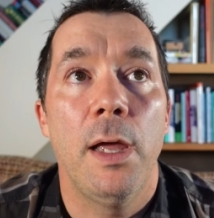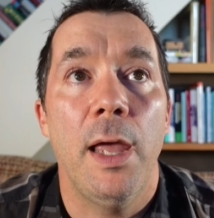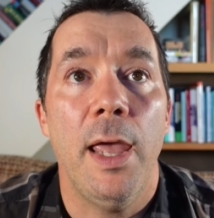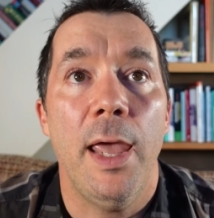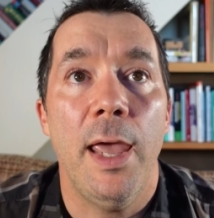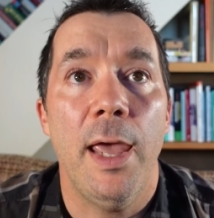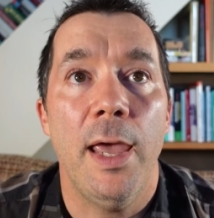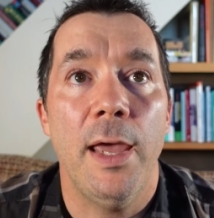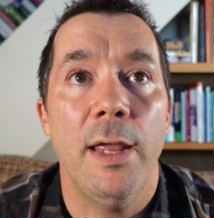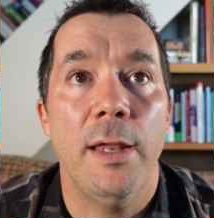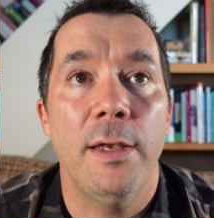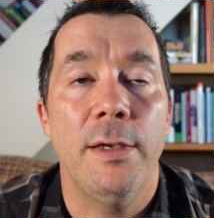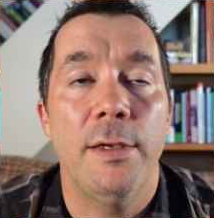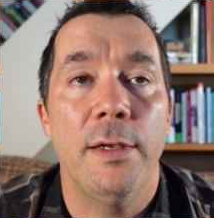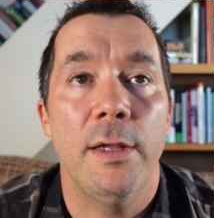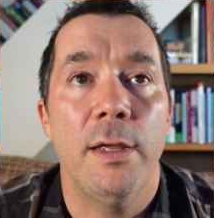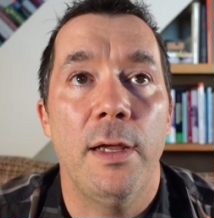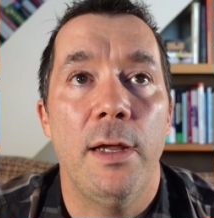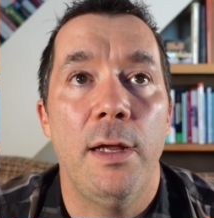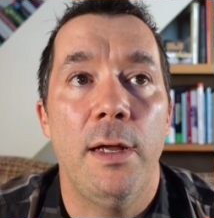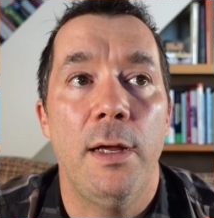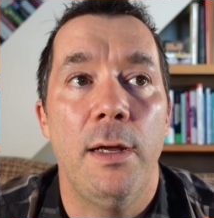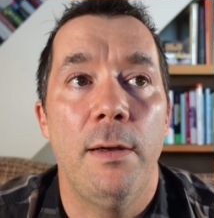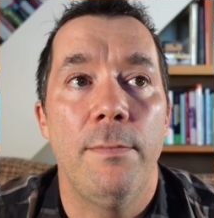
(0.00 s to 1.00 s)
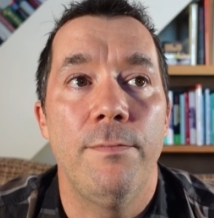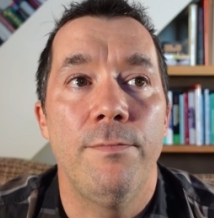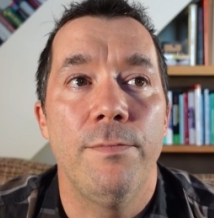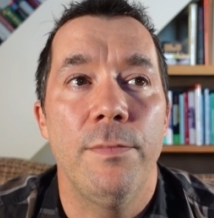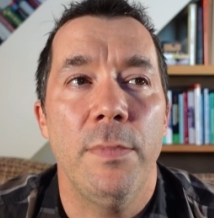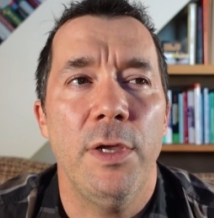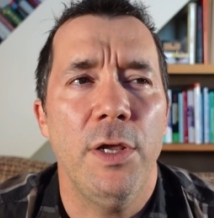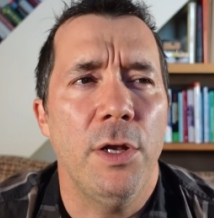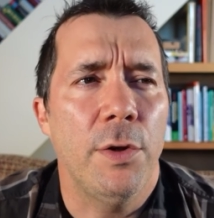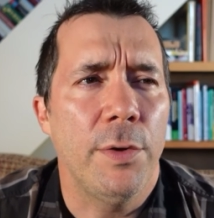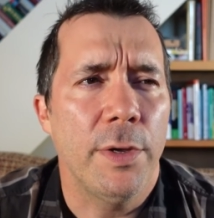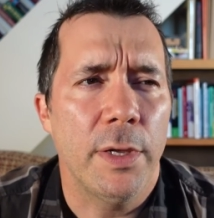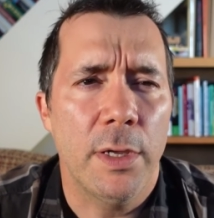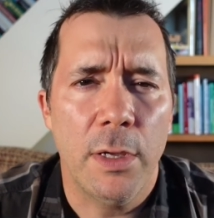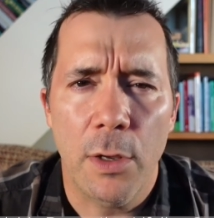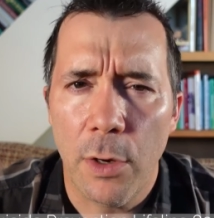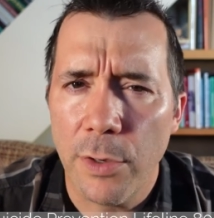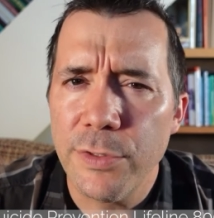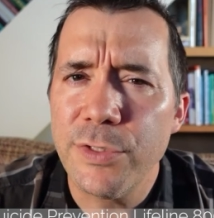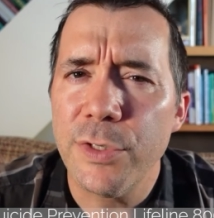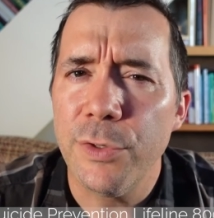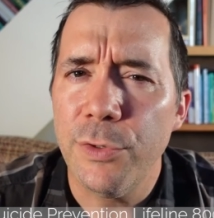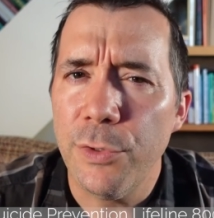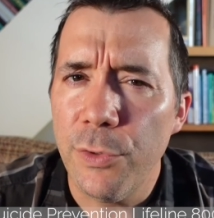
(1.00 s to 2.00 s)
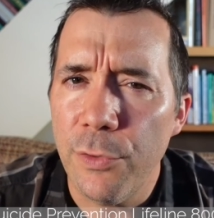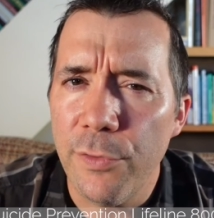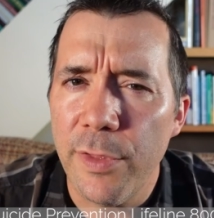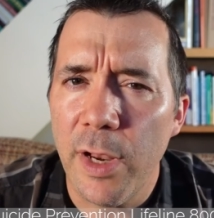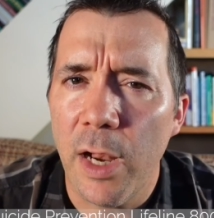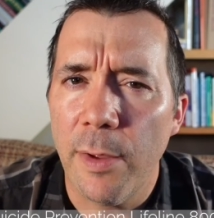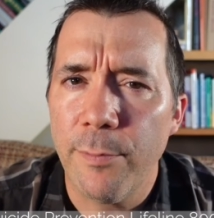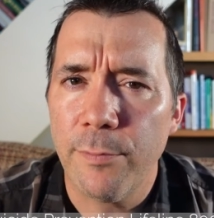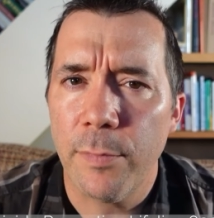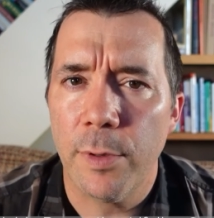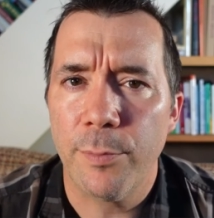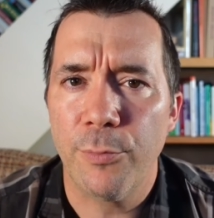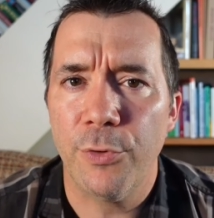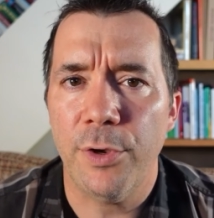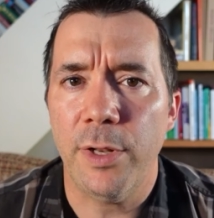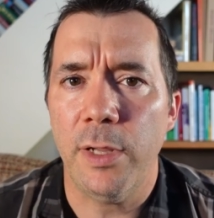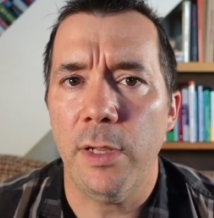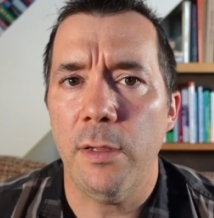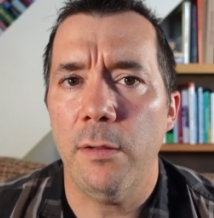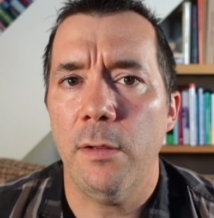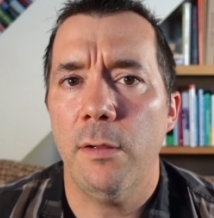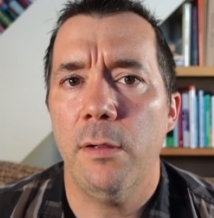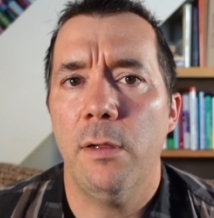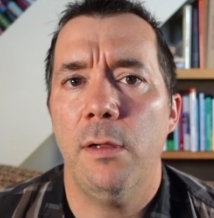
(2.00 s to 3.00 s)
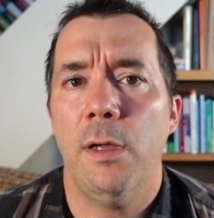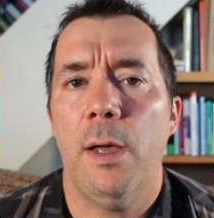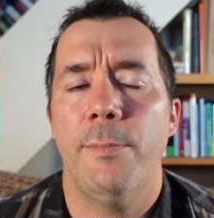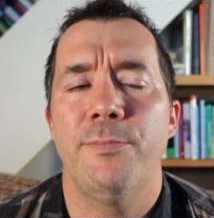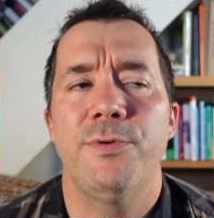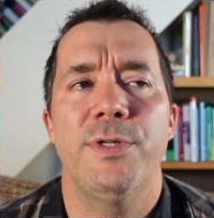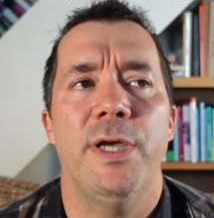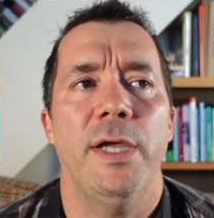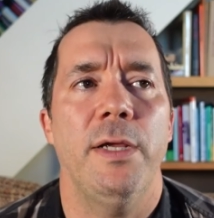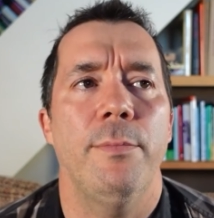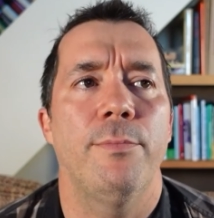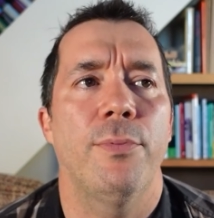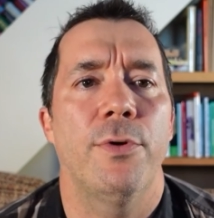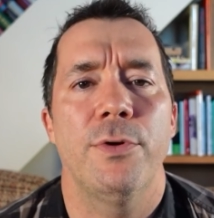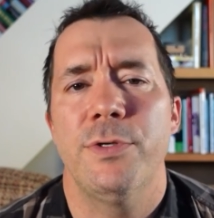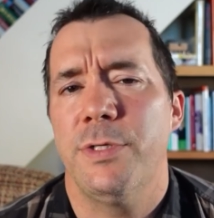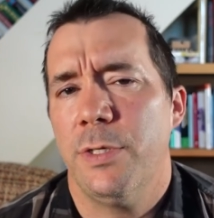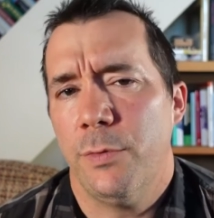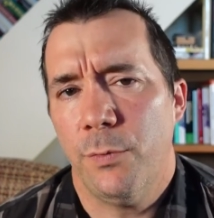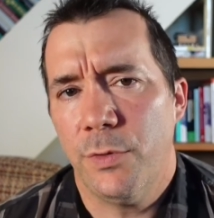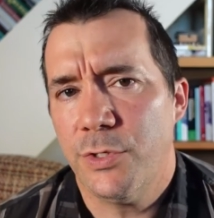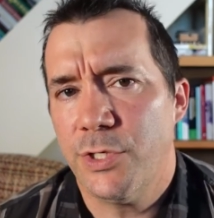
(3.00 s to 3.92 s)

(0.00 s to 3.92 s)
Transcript: And, you know, he also knew that I'm a pretty uptight person,